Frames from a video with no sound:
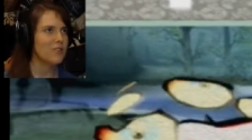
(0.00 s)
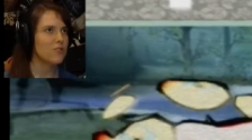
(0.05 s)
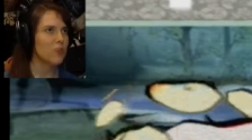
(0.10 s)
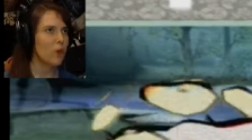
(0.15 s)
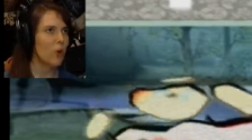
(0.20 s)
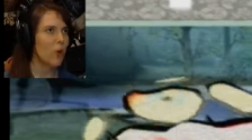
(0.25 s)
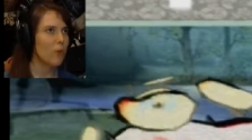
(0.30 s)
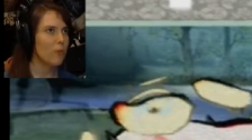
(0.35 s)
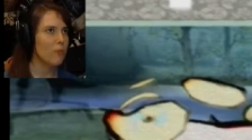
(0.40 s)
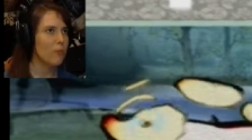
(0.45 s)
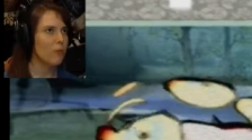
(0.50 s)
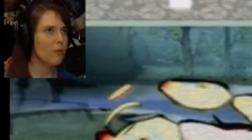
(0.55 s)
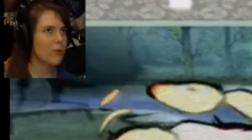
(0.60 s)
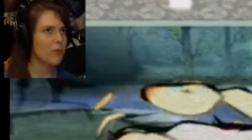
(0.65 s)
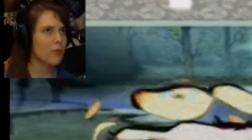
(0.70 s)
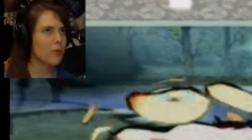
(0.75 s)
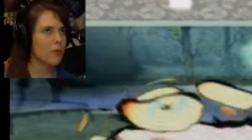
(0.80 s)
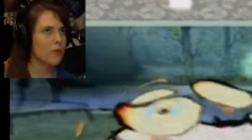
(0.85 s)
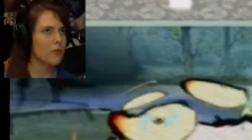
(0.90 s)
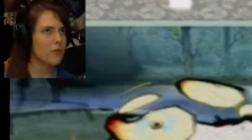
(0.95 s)
Don't
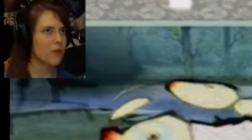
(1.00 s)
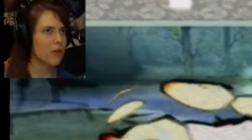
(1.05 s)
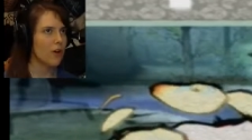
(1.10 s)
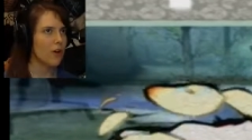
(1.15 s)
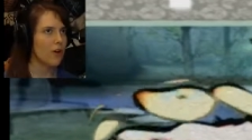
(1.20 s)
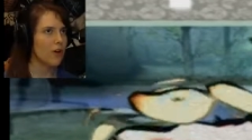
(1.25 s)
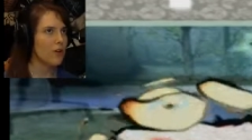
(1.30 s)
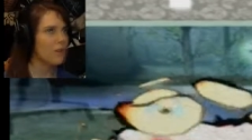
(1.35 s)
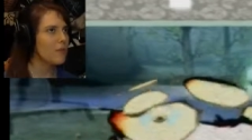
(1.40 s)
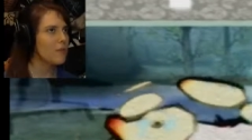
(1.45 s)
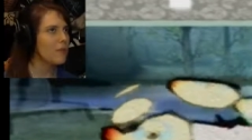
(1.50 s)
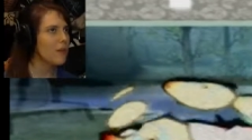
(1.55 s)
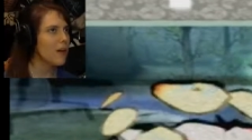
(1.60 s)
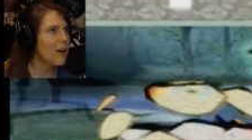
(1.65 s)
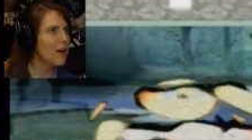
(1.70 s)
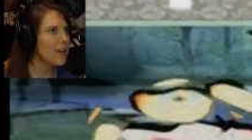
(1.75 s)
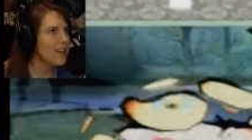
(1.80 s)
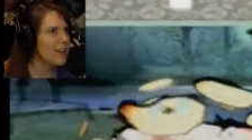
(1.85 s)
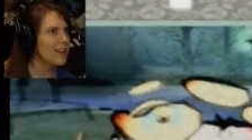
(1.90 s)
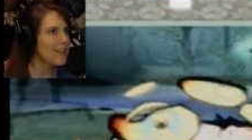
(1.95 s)
pull with all your
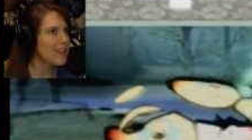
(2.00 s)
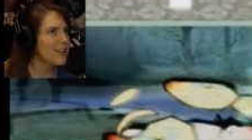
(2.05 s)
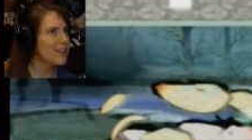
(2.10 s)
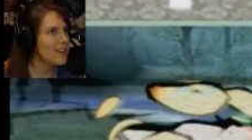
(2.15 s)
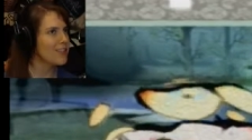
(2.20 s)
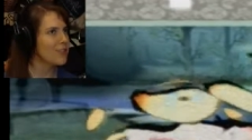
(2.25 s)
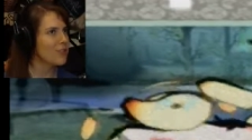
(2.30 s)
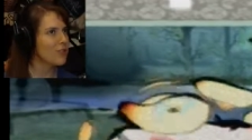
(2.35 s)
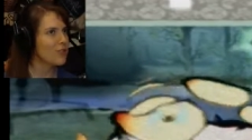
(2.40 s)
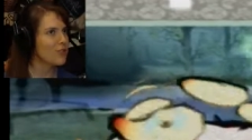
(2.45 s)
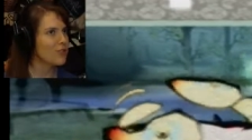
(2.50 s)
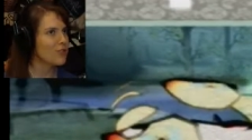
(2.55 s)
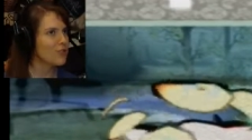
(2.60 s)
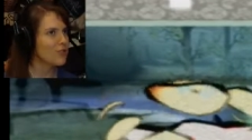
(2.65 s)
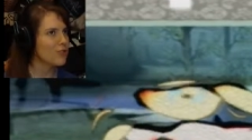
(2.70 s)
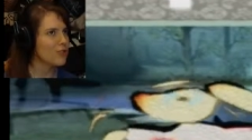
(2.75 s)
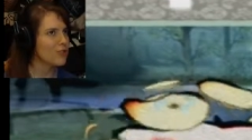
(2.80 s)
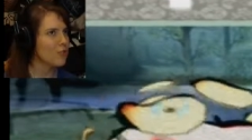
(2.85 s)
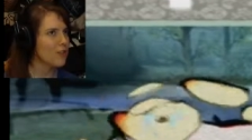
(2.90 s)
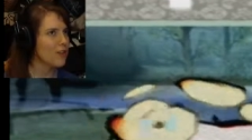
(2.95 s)
might. You'll
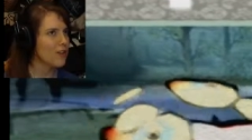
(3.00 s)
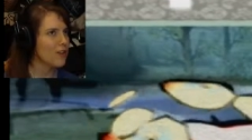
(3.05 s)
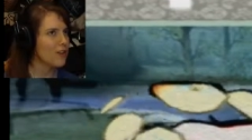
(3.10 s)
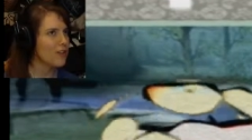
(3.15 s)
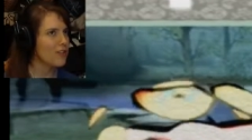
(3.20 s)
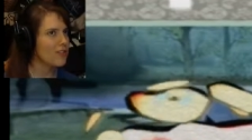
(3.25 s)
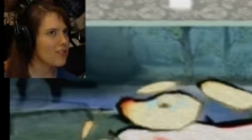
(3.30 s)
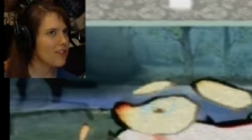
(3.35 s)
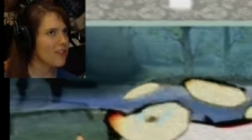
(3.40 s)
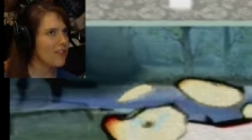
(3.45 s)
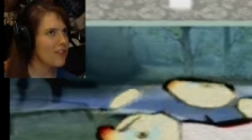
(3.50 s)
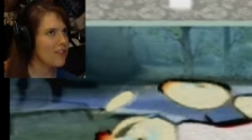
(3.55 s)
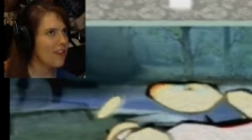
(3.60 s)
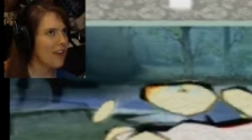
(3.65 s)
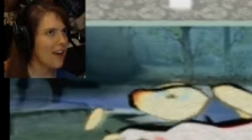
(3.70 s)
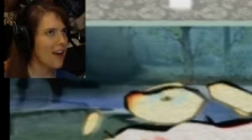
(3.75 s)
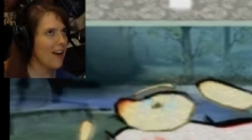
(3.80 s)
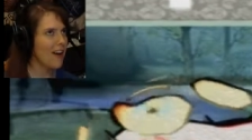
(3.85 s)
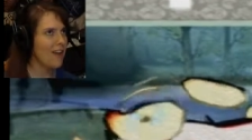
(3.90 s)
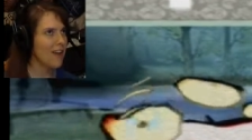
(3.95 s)
just wear yourself
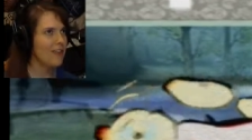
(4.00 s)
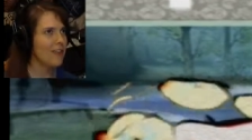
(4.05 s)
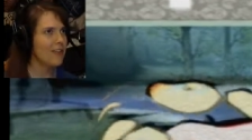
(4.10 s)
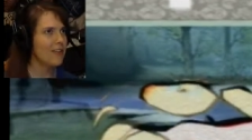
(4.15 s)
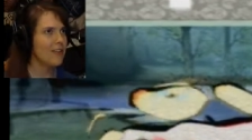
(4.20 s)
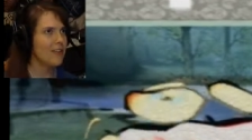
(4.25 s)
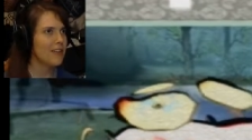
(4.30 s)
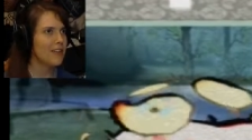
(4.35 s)
out.